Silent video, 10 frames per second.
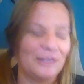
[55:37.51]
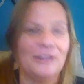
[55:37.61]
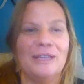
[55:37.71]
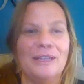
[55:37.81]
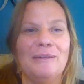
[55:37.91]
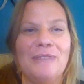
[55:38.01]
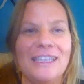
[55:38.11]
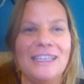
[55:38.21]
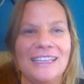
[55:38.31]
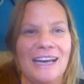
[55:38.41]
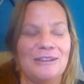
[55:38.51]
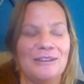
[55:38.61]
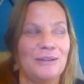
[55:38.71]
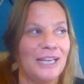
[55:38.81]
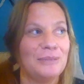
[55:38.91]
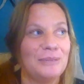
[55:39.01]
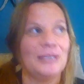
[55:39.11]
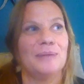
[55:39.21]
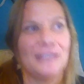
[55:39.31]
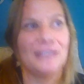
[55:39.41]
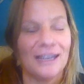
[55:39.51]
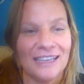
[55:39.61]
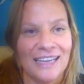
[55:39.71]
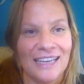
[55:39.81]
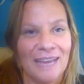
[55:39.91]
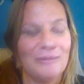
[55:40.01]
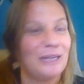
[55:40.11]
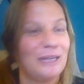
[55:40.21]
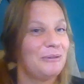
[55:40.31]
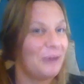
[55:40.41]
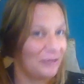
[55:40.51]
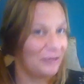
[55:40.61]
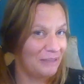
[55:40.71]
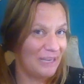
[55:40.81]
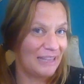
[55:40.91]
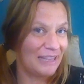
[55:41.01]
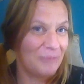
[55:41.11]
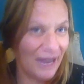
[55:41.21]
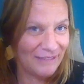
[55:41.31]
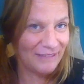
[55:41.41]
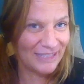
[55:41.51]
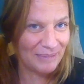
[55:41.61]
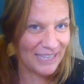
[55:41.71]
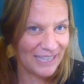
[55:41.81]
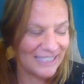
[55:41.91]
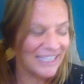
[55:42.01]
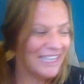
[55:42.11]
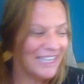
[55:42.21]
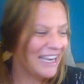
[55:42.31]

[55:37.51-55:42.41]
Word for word: So they're going to be weekly now. So next week I'll be talking again, but it will only be in the private space.